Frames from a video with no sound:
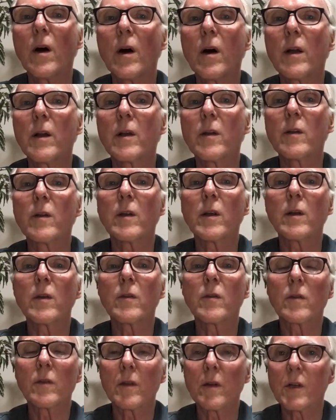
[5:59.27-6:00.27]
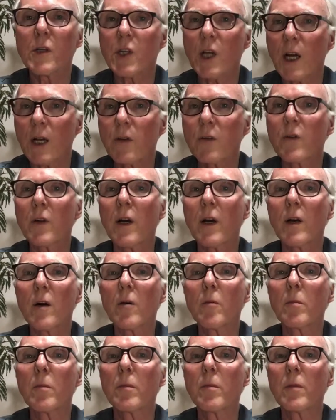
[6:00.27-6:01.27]
It is a Czech style
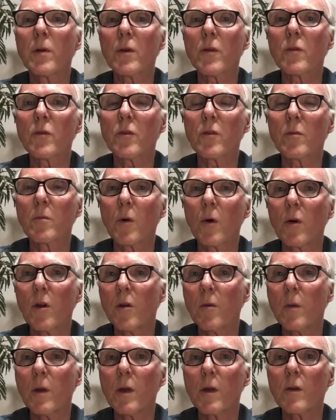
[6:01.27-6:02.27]
Pilsner, Bohemian